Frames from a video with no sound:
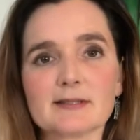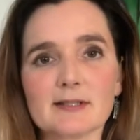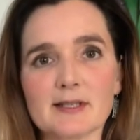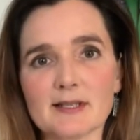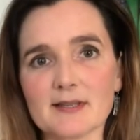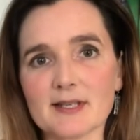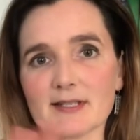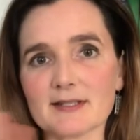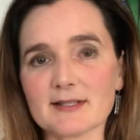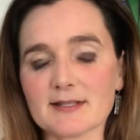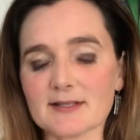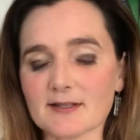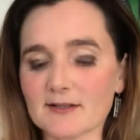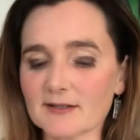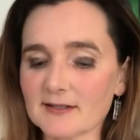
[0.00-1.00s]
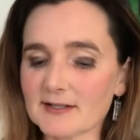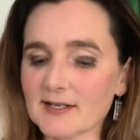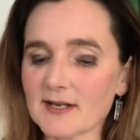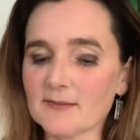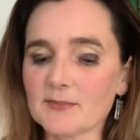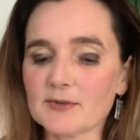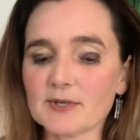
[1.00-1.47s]
and then started
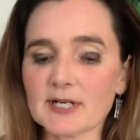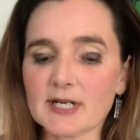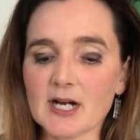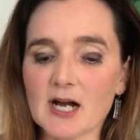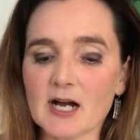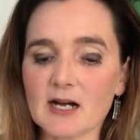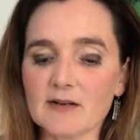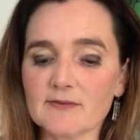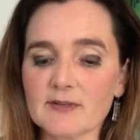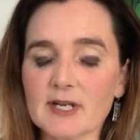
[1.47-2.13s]
tapering off,